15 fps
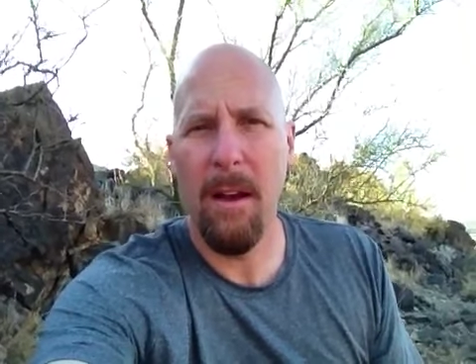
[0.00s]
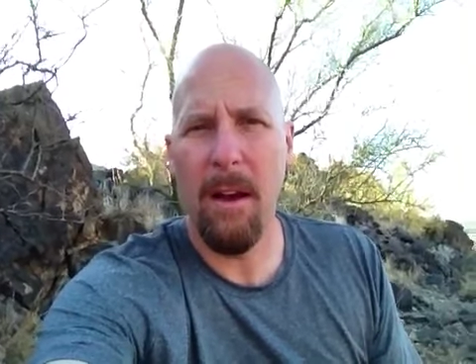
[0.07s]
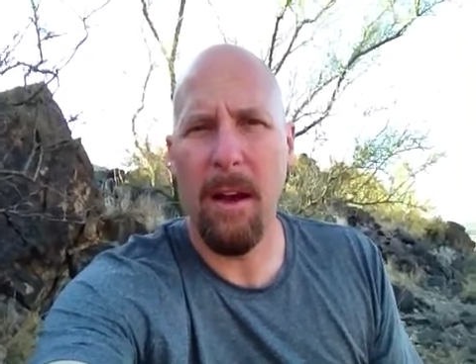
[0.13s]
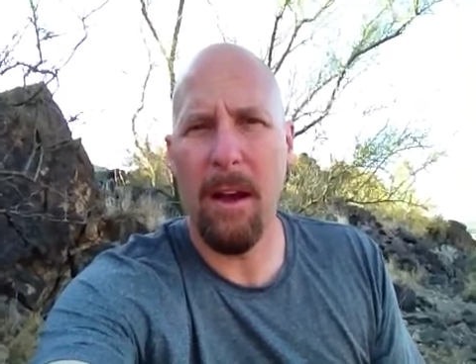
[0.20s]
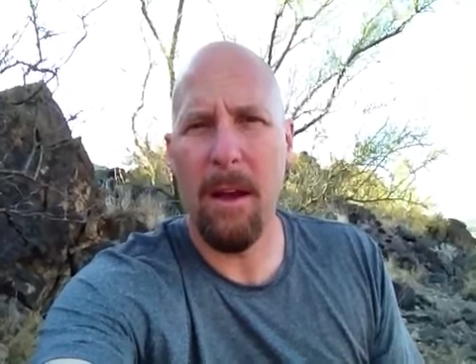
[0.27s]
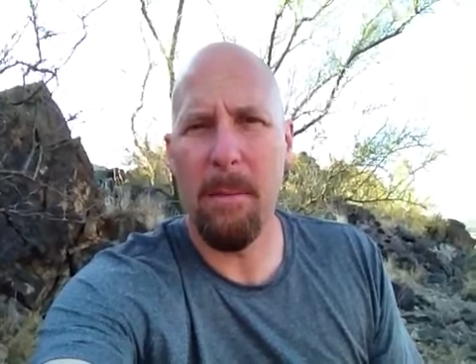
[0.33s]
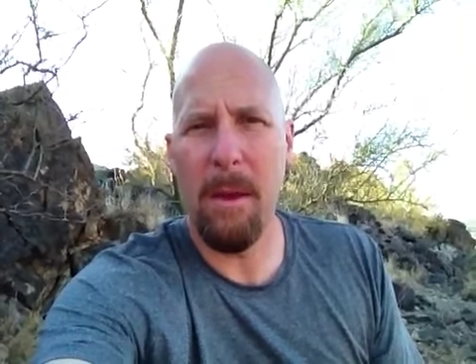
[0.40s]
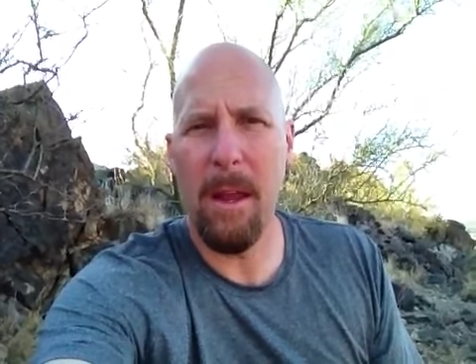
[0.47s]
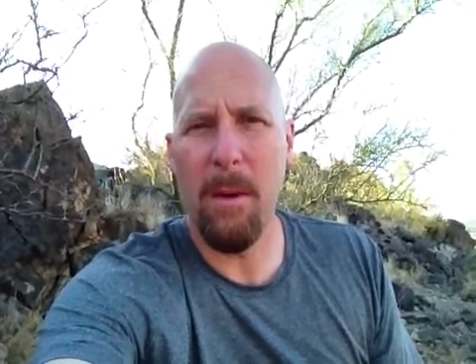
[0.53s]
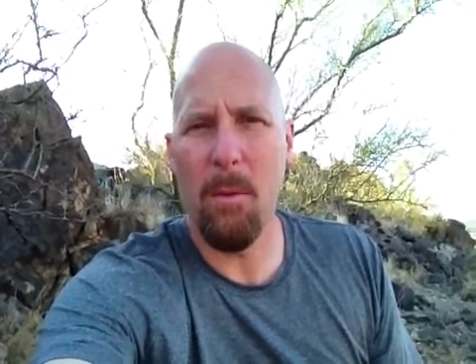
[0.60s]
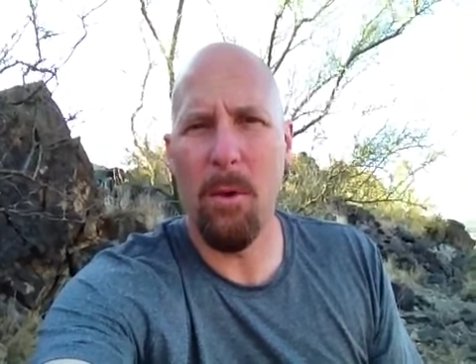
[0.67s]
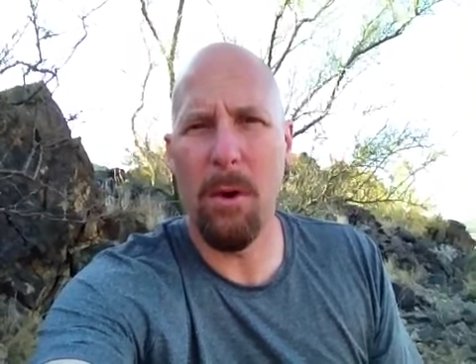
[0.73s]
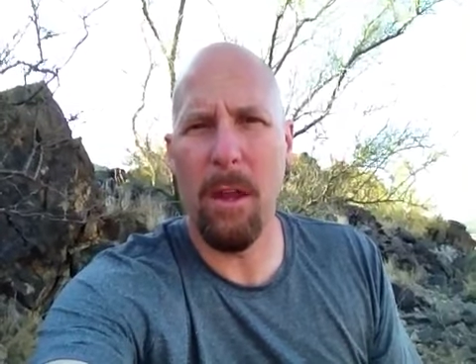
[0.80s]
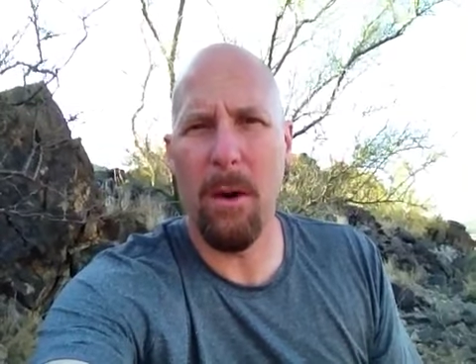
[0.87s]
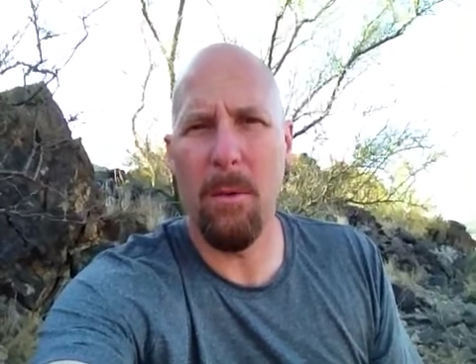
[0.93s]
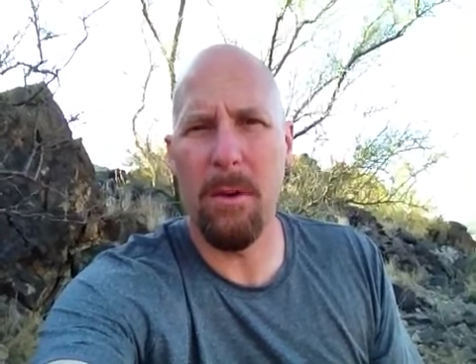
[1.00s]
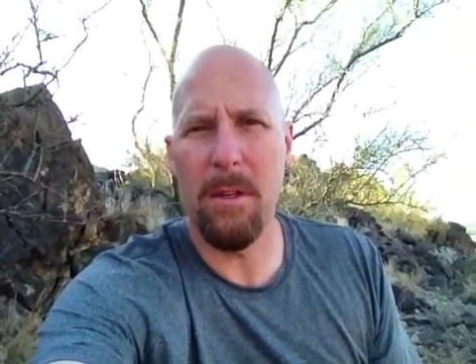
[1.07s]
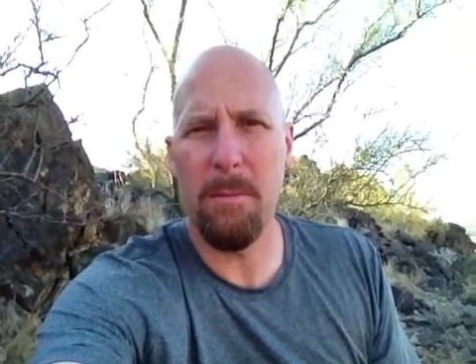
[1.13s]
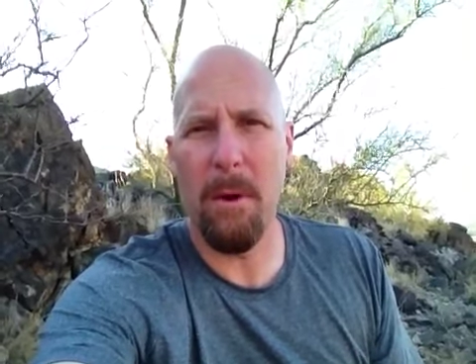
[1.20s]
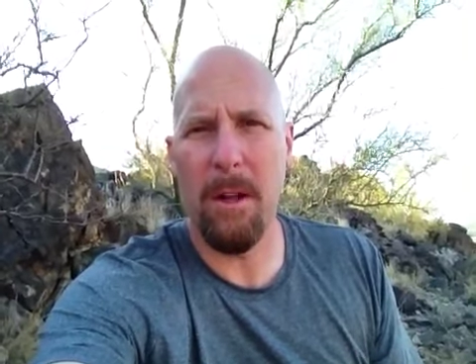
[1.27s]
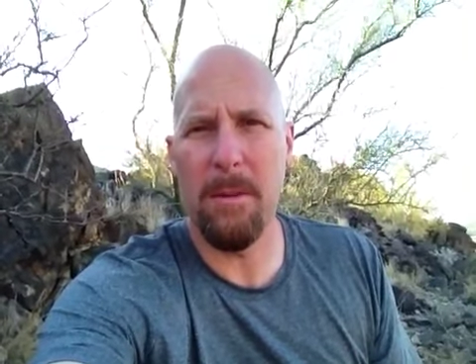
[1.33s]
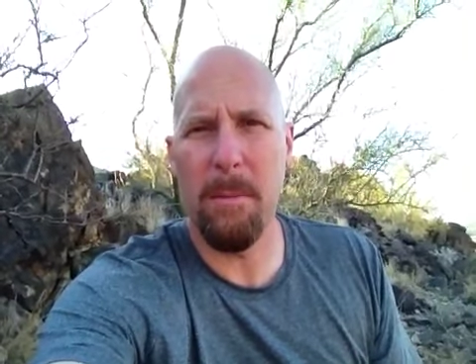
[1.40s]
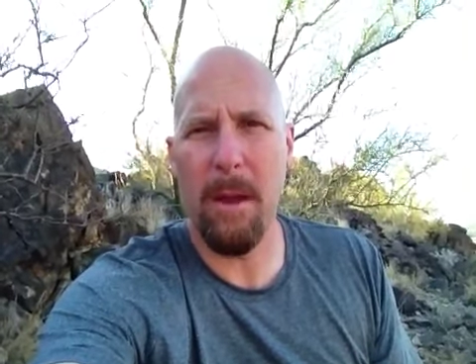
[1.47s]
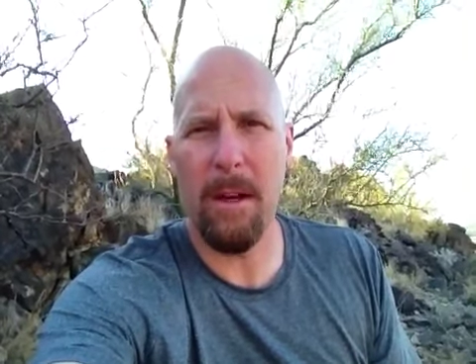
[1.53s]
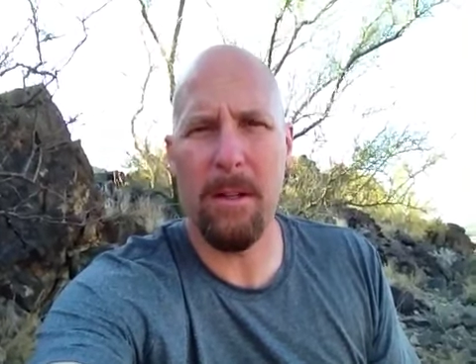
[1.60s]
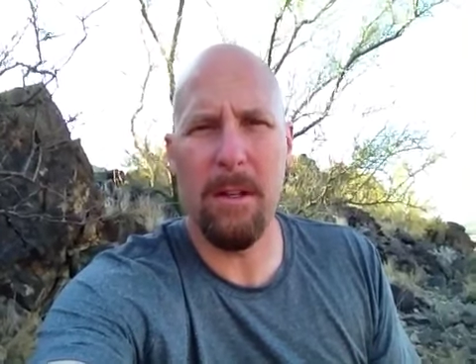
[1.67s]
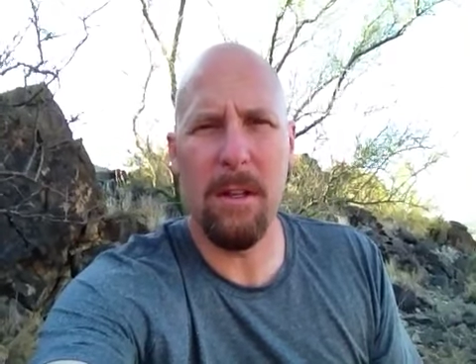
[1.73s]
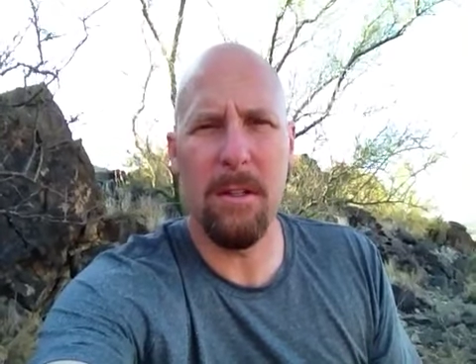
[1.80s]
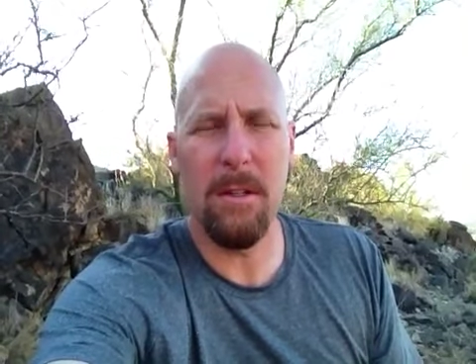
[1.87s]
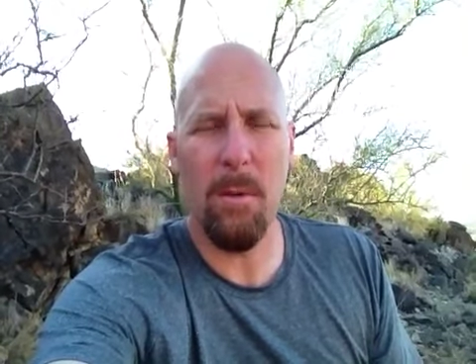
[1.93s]
and we'll get a response back
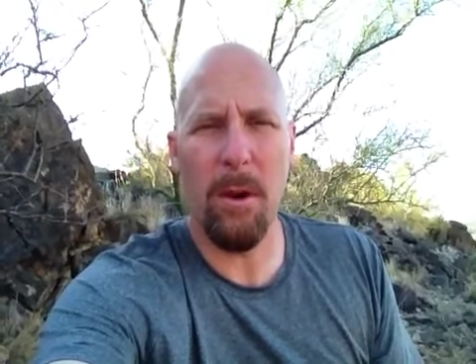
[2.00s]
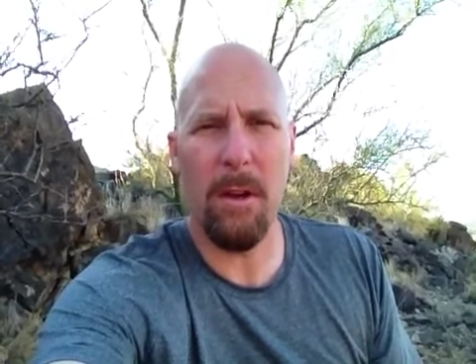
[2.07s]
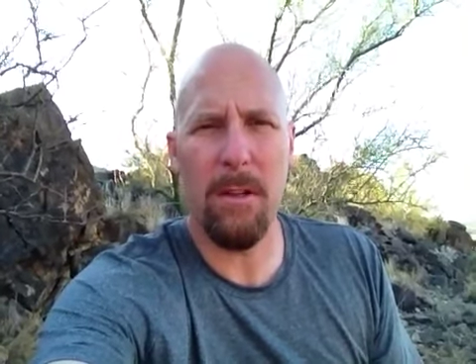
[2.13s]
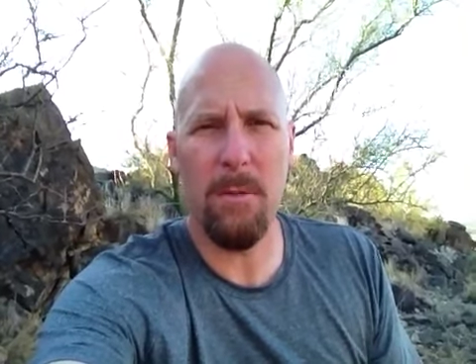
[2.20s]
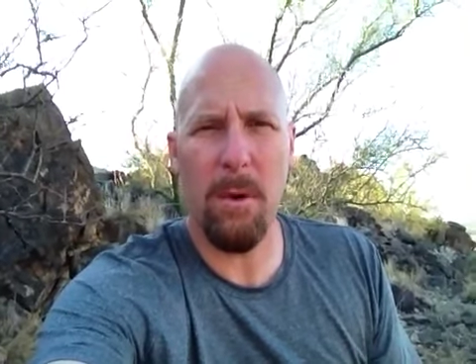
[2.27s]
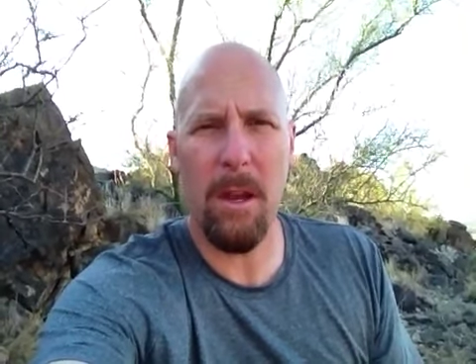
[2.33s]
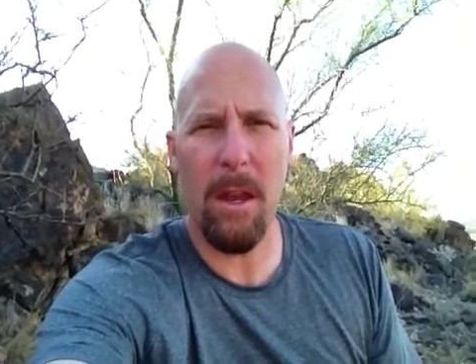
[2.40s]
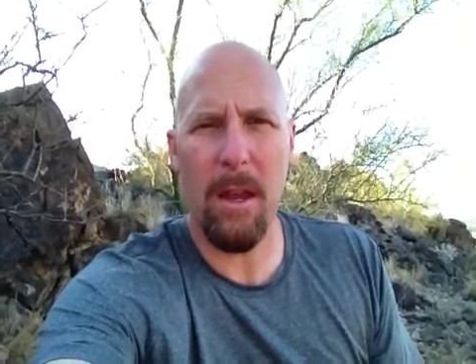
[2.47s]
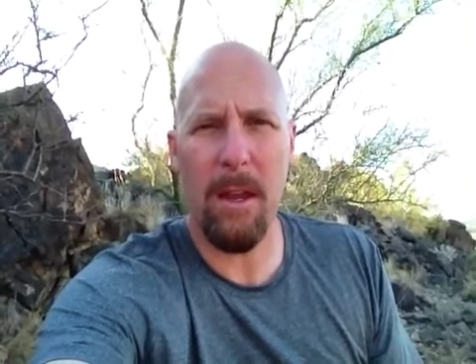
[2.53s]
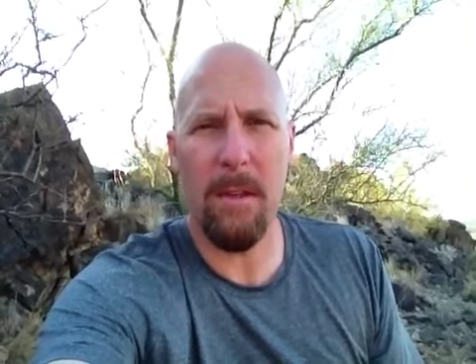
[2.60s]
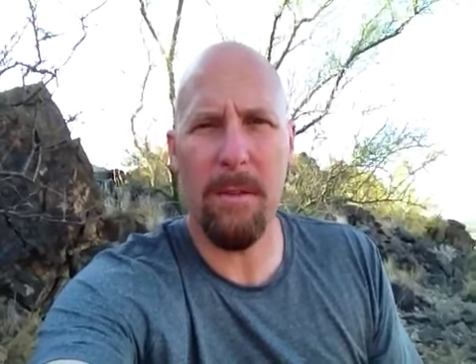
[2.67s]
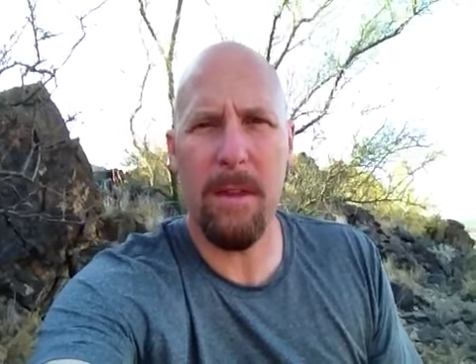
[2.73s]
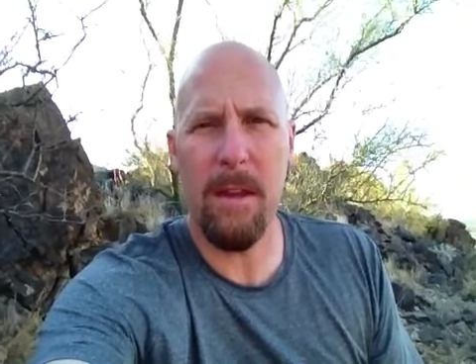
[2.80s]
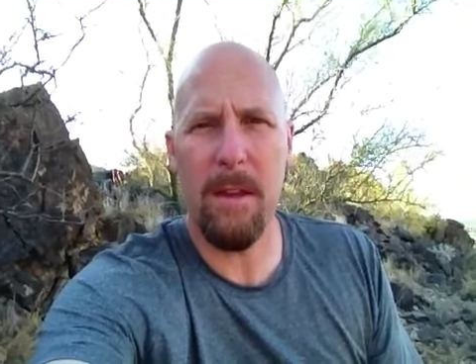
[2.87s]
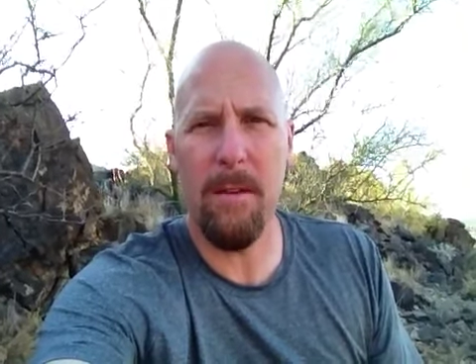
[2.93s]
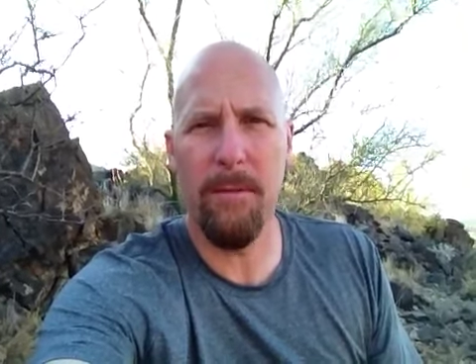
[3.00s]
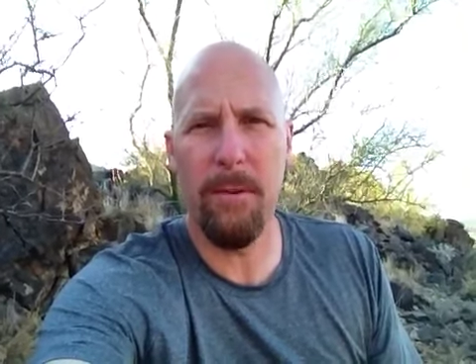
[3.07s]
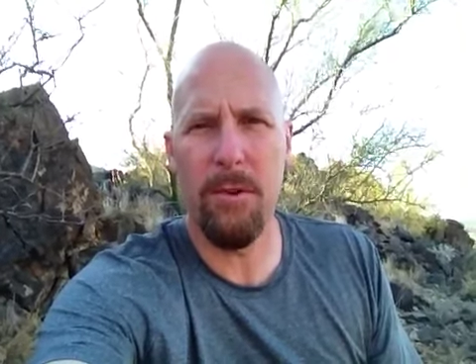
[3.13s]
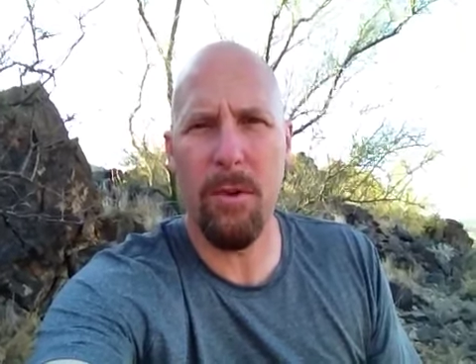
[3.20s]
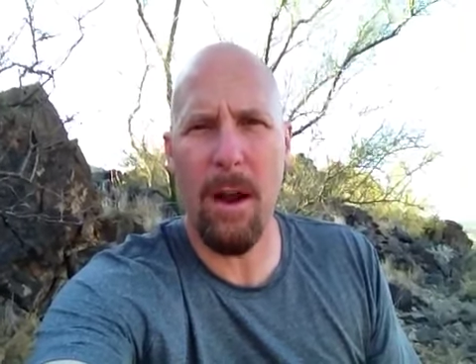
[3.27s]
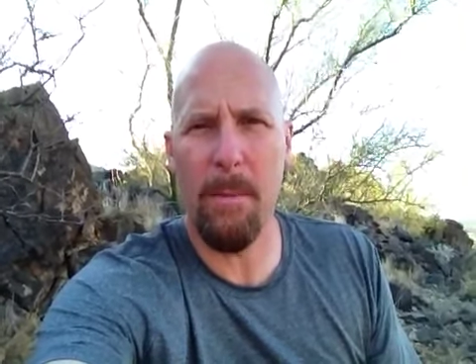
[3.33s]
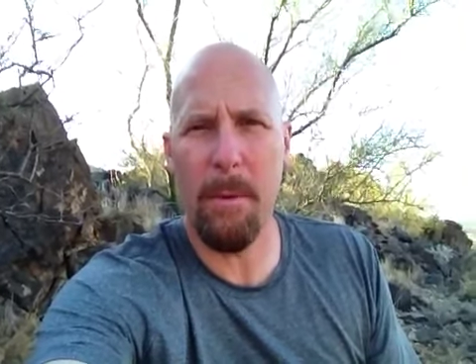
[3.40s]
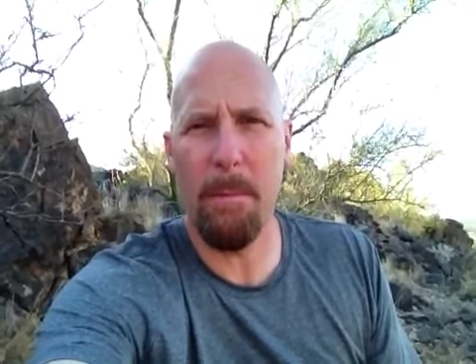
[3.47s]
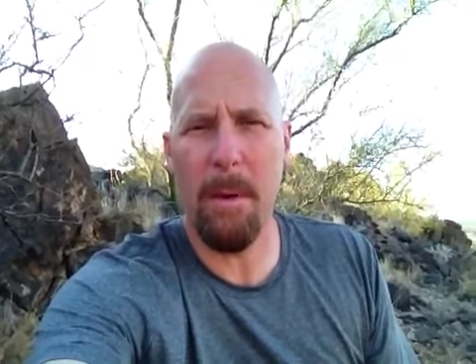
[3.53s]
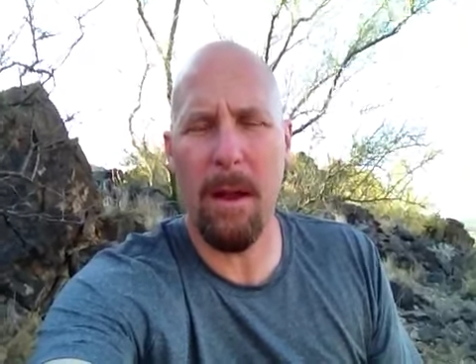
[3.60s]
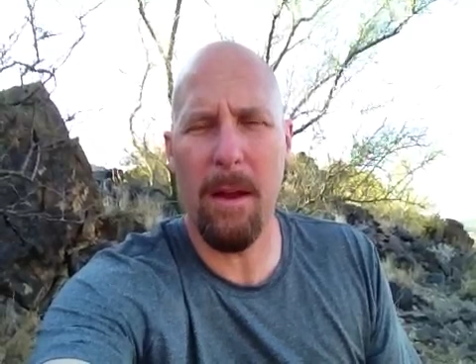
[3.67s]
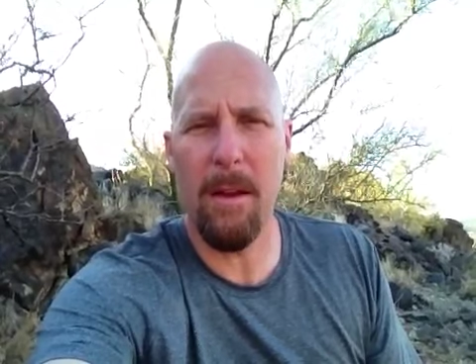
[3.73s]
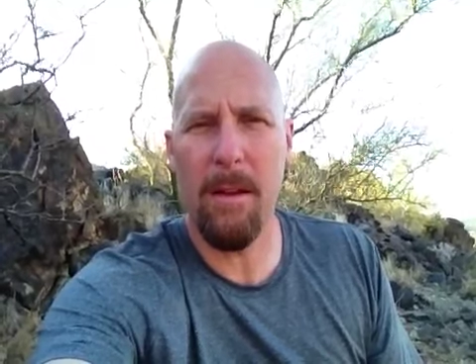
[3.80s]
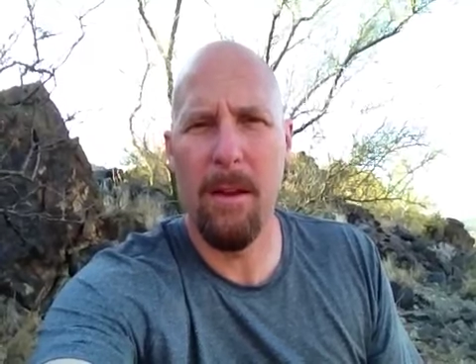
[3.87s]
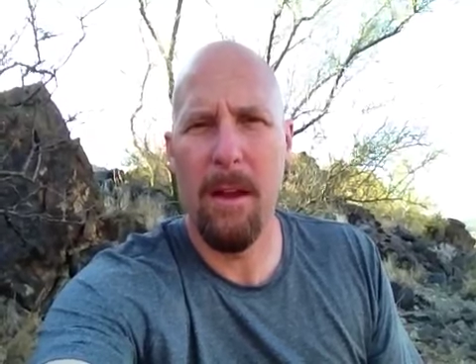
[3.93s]
to you as quick as we can. Thank you for dropping
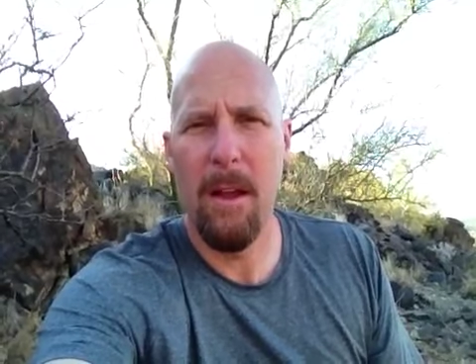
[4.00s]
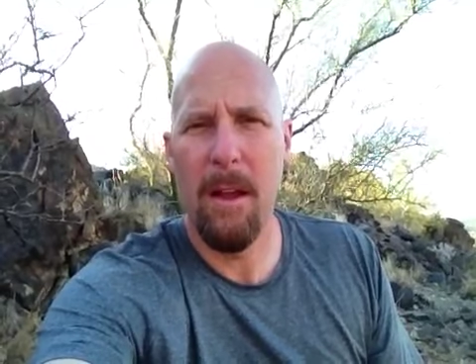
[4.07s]
by.